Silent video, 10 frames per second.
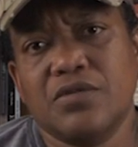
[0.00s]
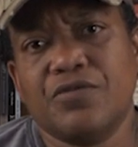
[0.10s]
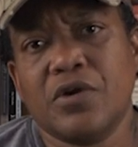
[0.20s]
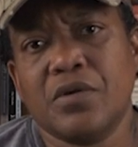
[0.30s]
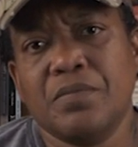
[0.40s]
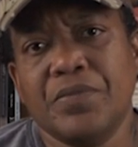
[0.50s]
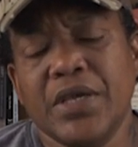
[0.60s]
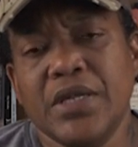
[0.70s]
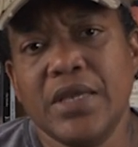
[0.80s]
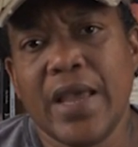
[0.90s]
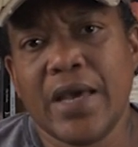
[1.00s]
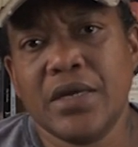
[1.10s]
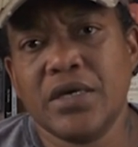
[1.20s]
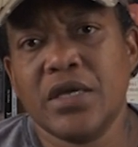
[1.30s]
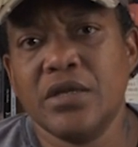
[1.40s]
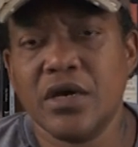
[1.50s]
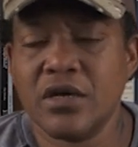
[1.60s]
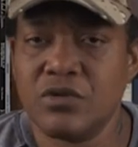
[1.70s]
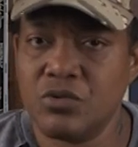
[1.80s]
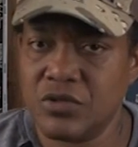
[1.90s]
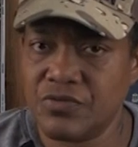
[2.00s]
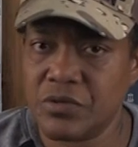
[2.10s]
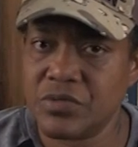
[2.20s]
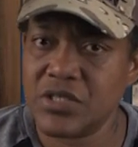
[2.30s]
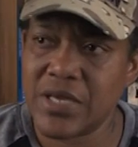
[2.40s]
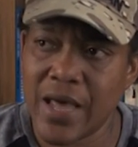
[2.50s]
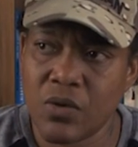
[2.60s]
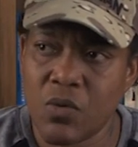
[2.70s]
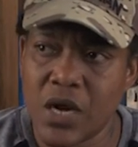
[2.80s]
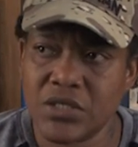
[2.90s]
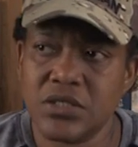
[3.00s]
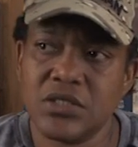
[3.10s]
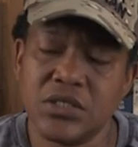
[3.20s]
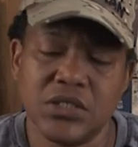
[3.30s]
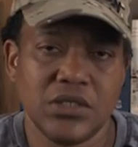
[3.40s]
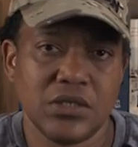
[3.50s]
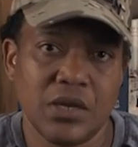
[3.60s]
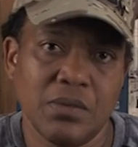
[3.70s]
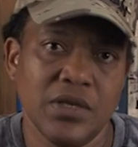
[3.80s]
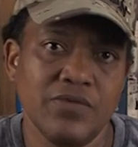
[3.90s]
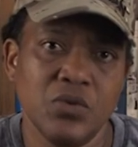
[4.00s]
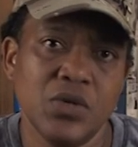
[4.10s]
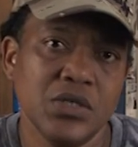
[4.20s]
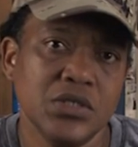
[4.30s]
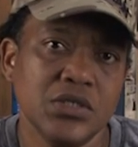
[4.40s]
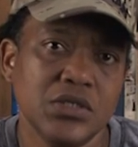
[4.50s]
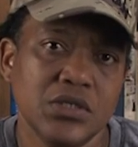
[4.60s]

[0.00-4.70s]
from Indiana, and the other was from Seattle, Washington, I believe it was.